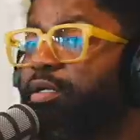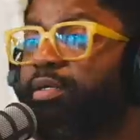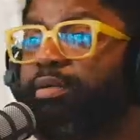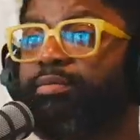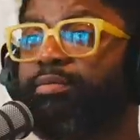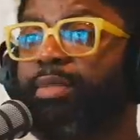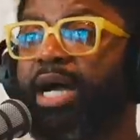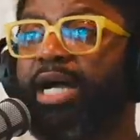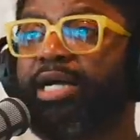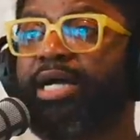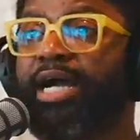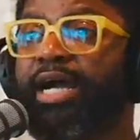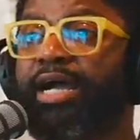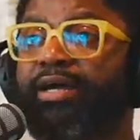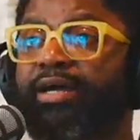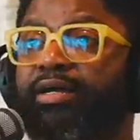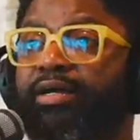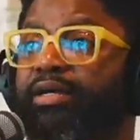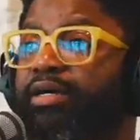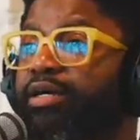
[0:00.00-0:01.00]
My
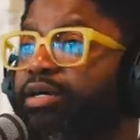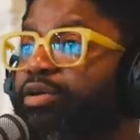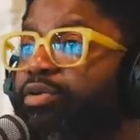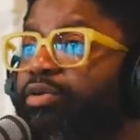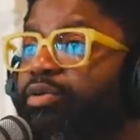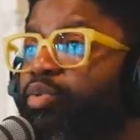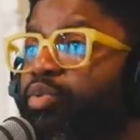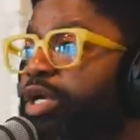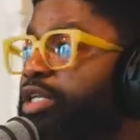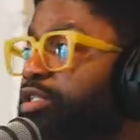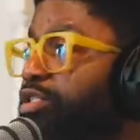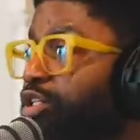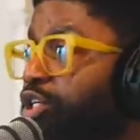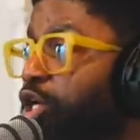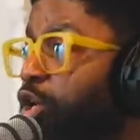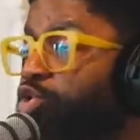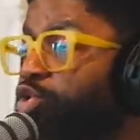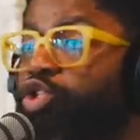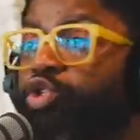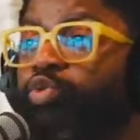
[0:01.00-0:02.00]
guy went to
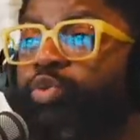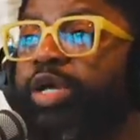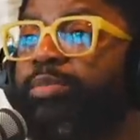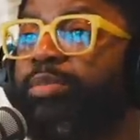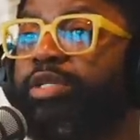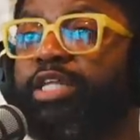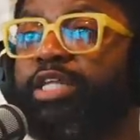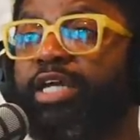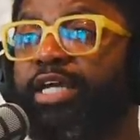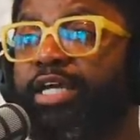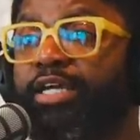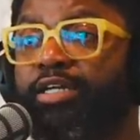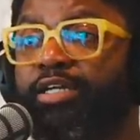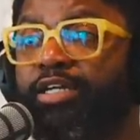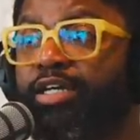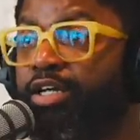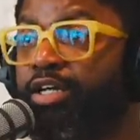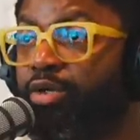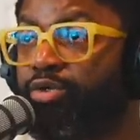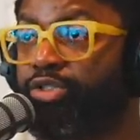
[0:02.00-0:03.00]
go swim in the
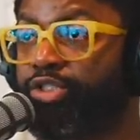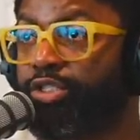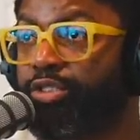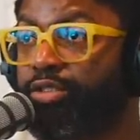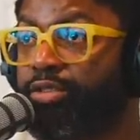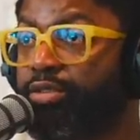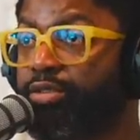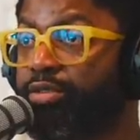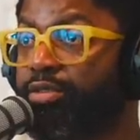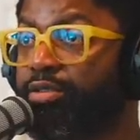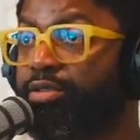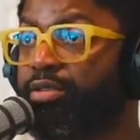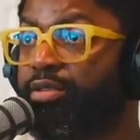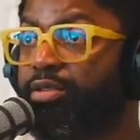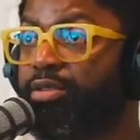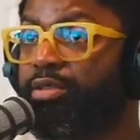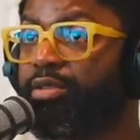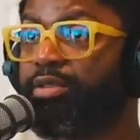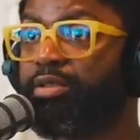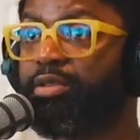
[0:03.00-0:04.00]
Indian Ocean.
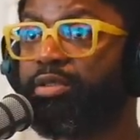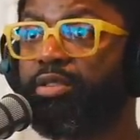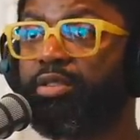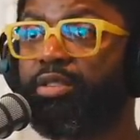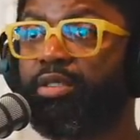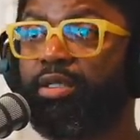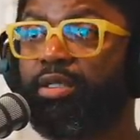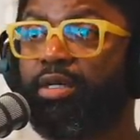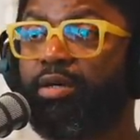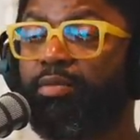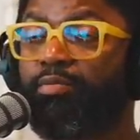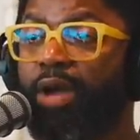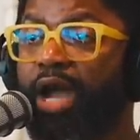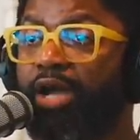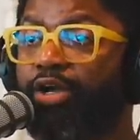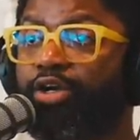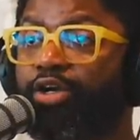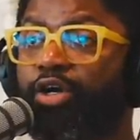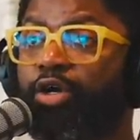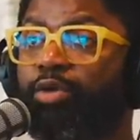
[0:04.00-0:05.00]
My
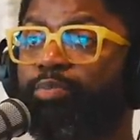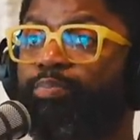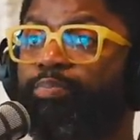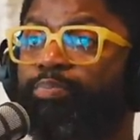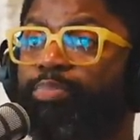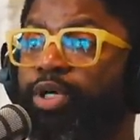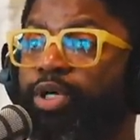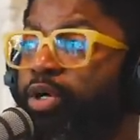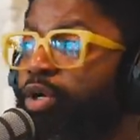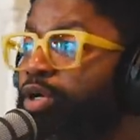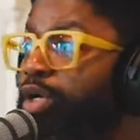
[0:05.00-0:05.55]
girl put on a